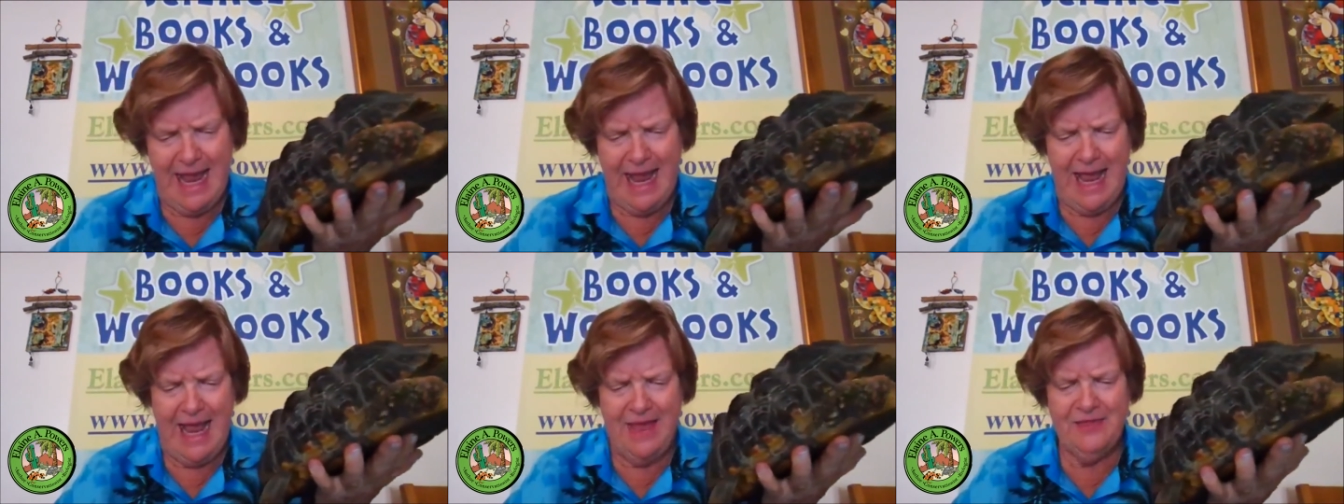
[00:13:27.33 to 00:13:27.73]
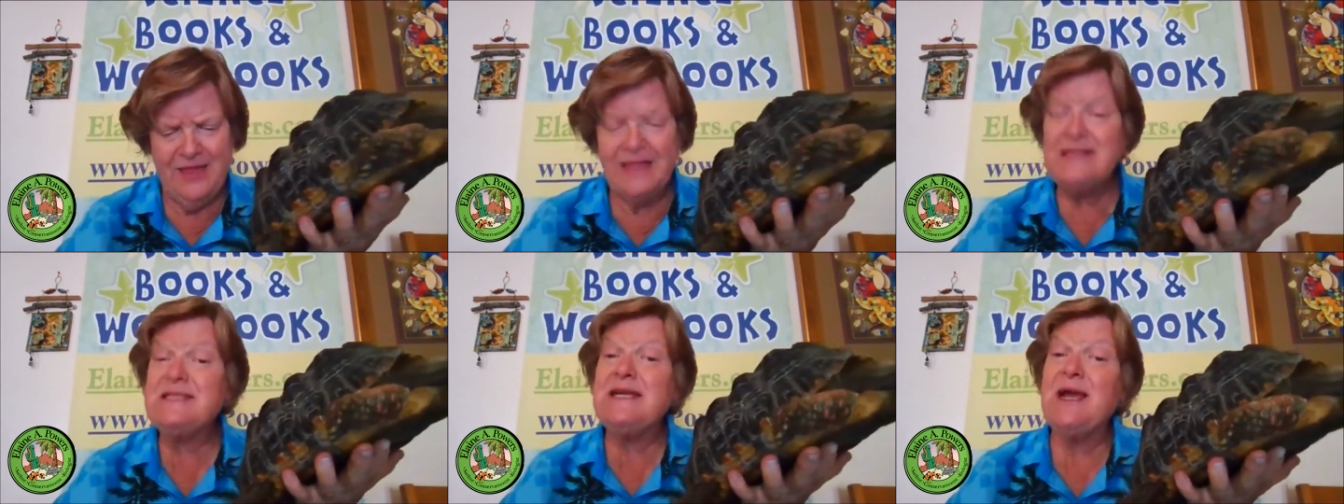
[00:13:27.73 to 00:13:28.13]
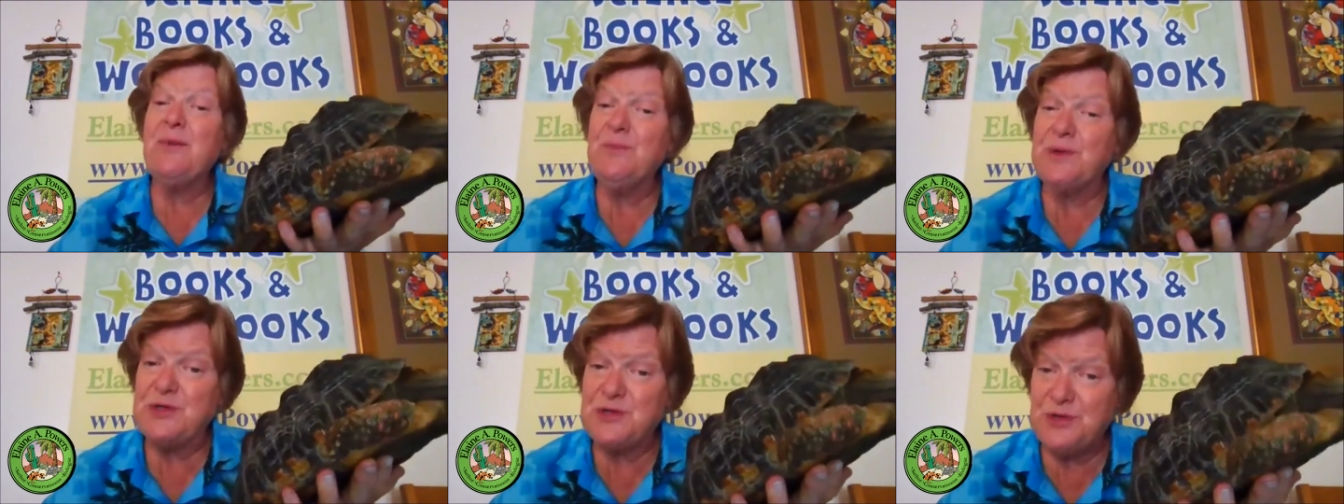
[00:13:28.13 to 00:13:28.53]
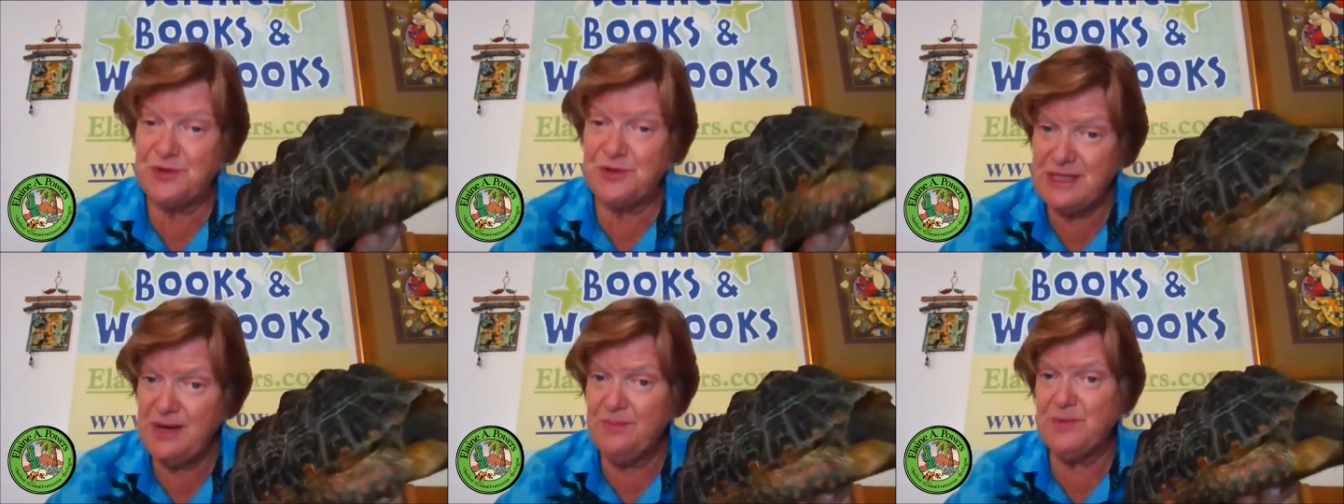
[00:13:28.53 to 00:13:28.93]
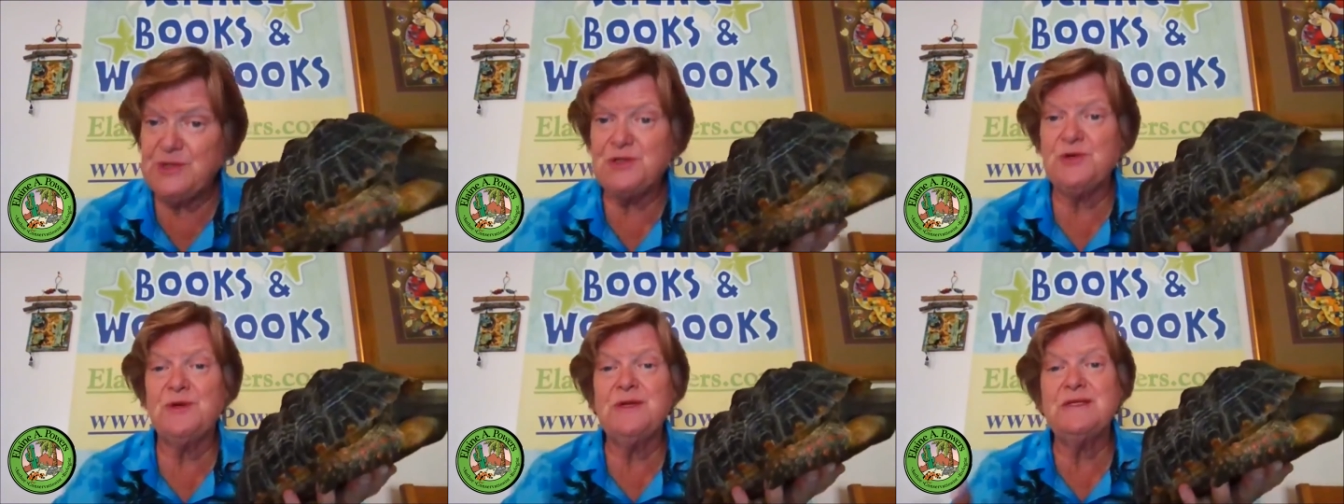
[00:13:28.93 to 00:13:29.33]
And then temperature.
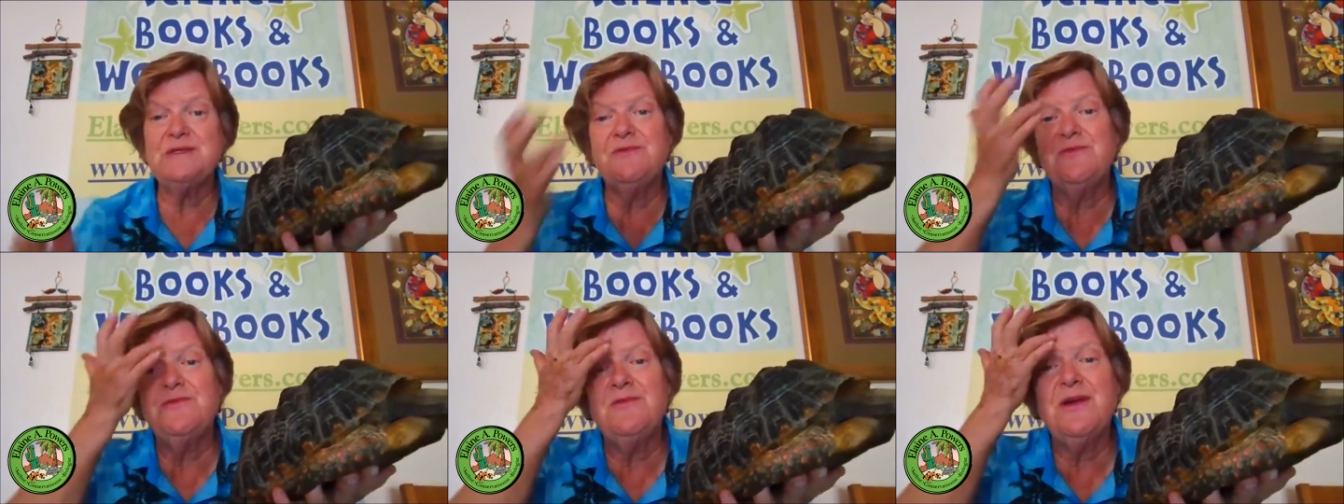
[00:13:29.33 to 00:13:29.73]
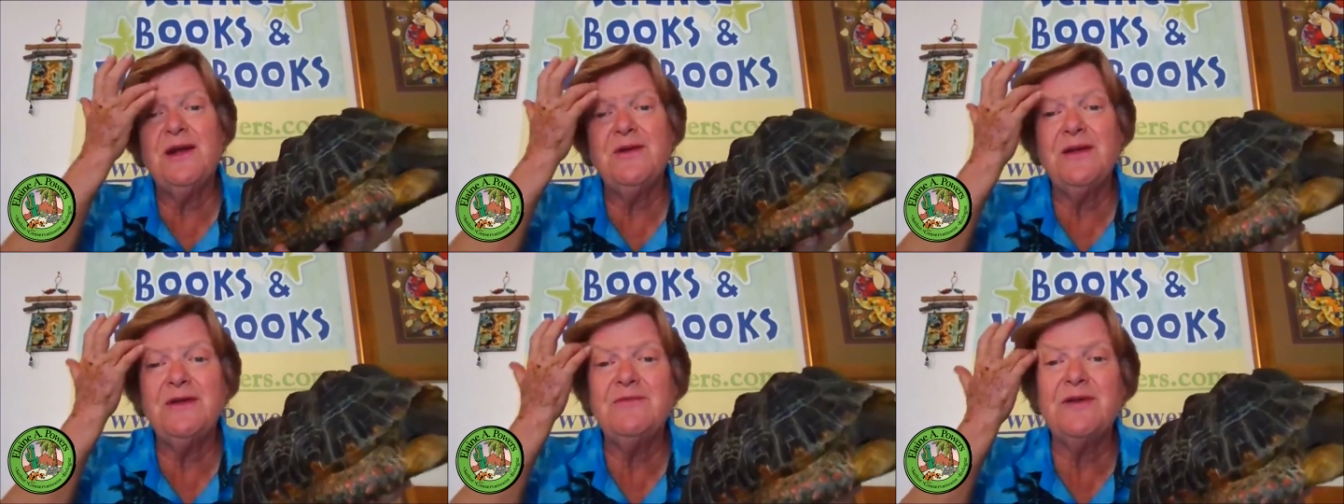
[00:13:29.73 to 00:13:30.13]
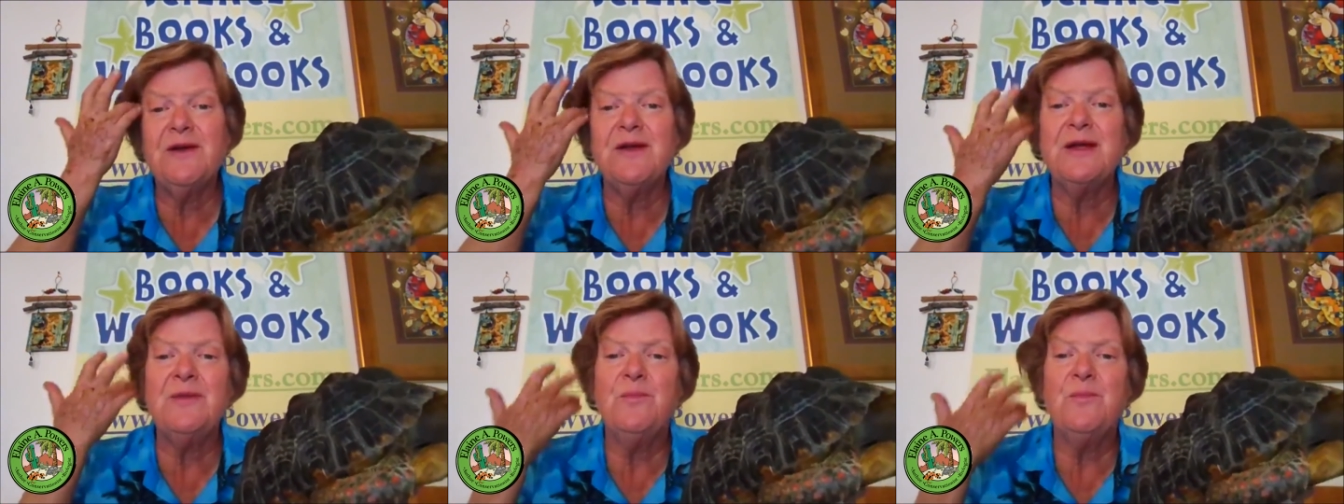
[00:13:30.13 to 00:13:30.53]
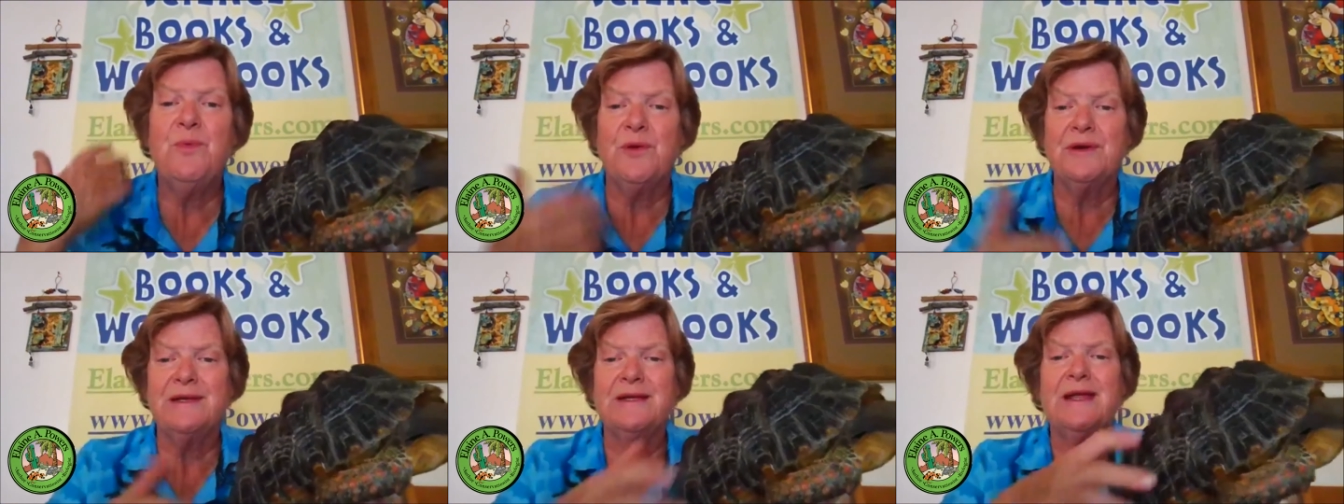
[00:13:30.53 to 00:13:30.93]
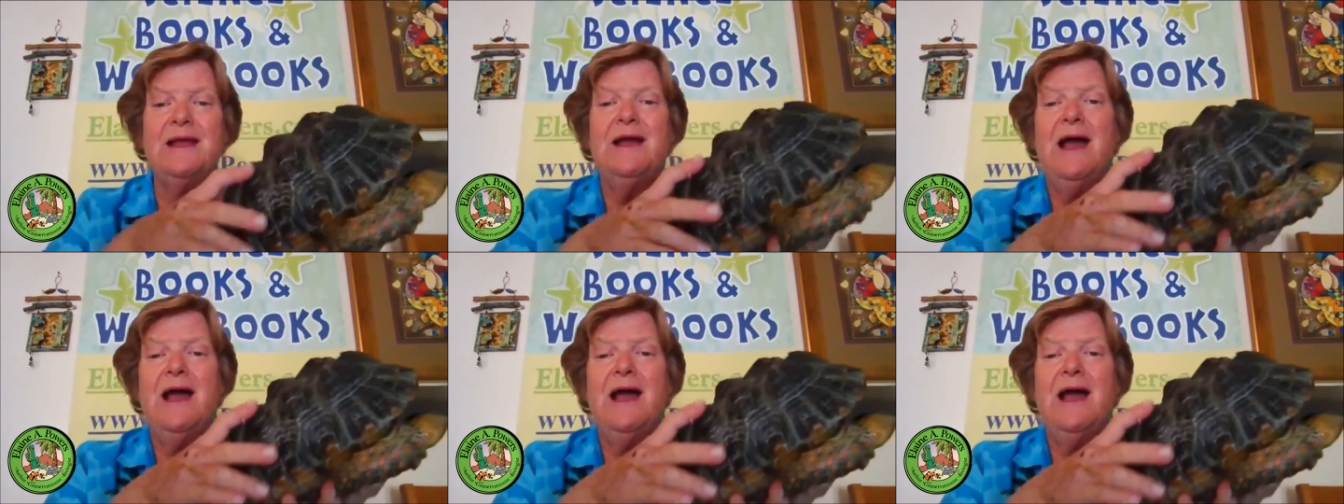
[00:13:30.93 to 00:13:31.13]
Temperature is very, very important.